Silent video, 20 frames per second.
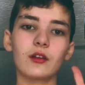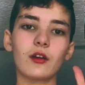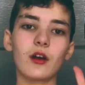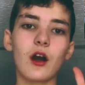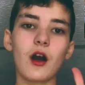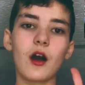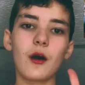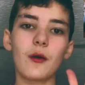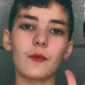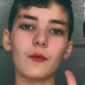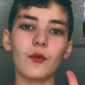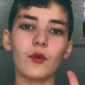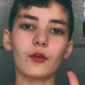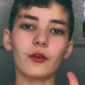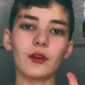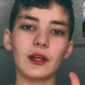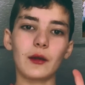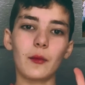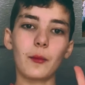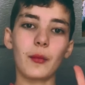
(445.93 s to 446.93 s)
or
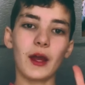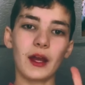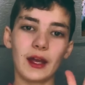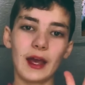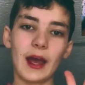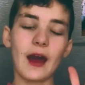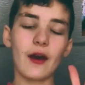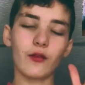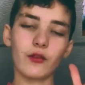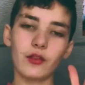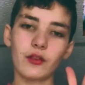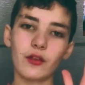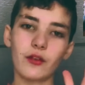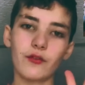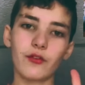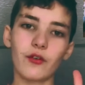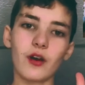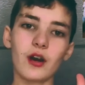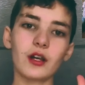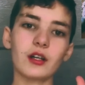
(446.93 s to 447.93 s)
like pick out the
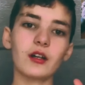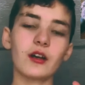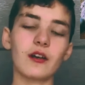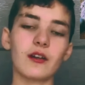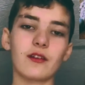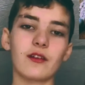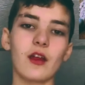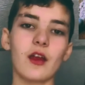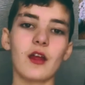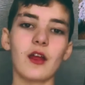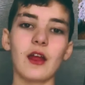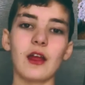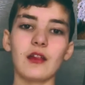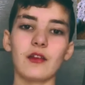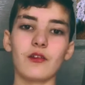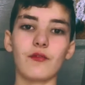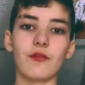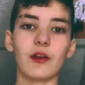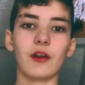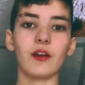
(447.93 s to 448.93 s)
frog, because
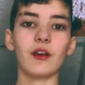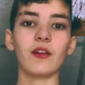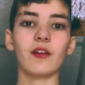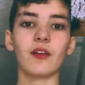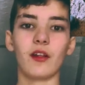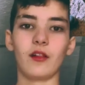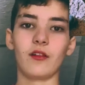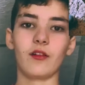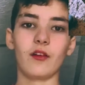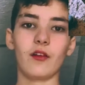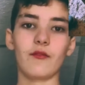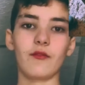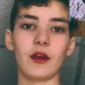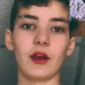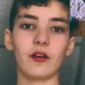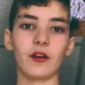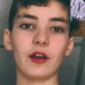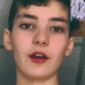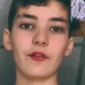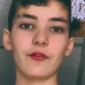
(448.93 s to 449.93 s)
it's a very sensitive
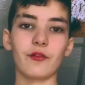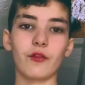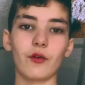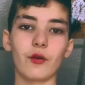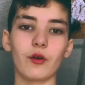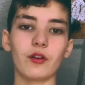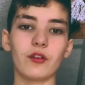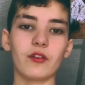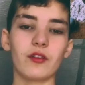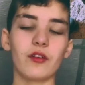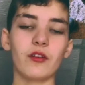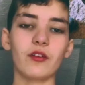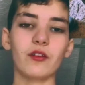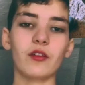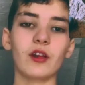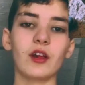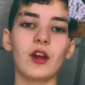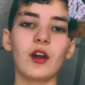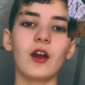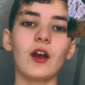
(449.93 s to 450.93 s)
area for horses.
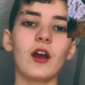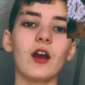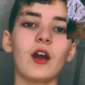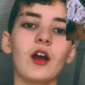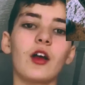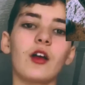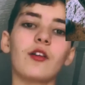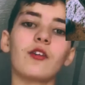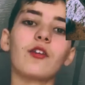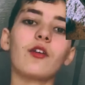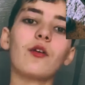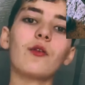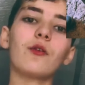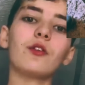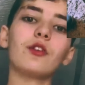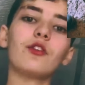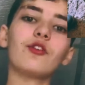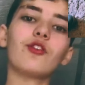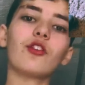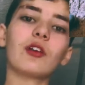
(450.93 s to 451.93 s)
So
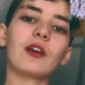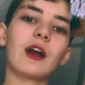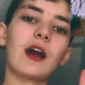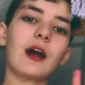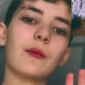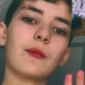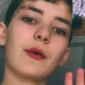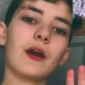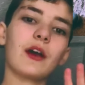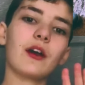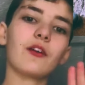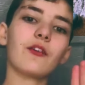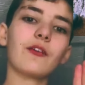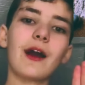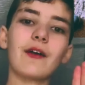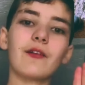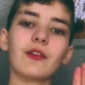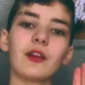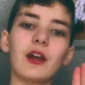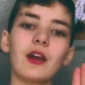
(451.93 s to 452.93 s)
you just kind of pick
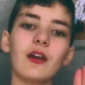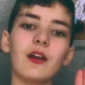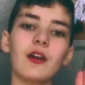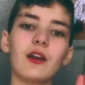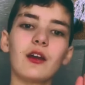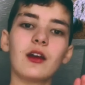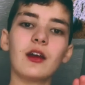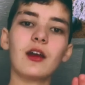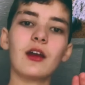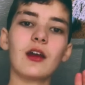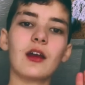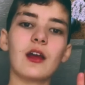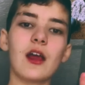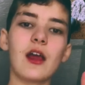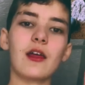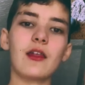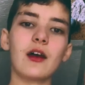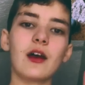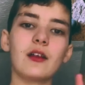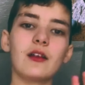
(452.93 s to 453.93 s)
around it
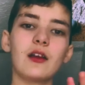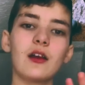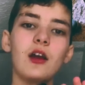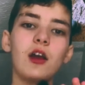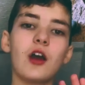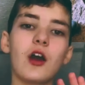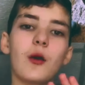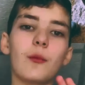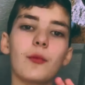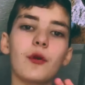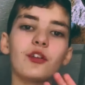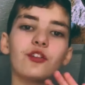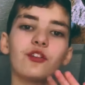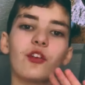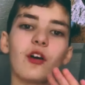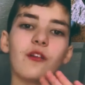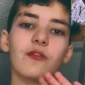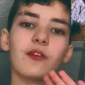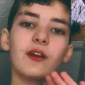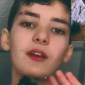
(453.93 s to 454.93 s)
and then brush
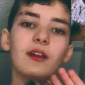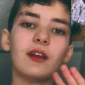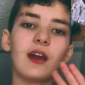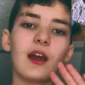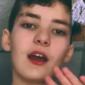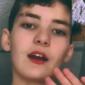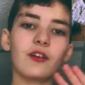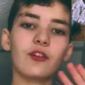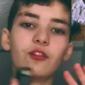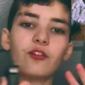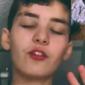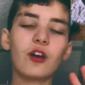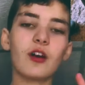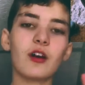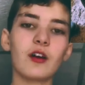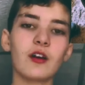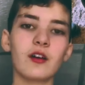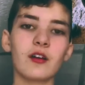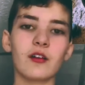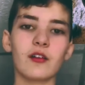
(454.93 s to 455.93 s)
off any
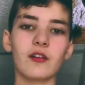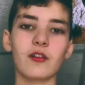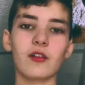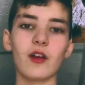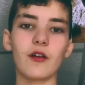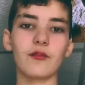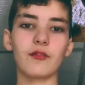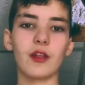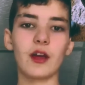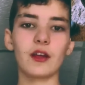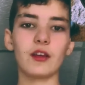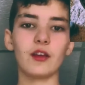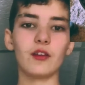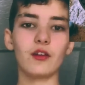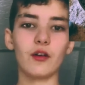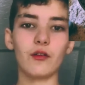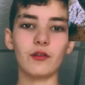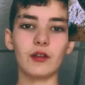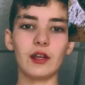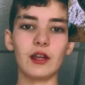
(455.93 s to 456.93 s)
extra stuff that you
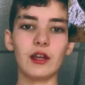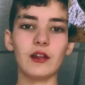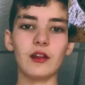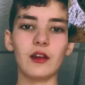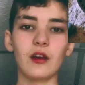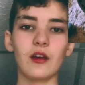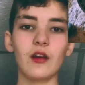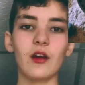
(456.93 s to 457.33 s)
don't need,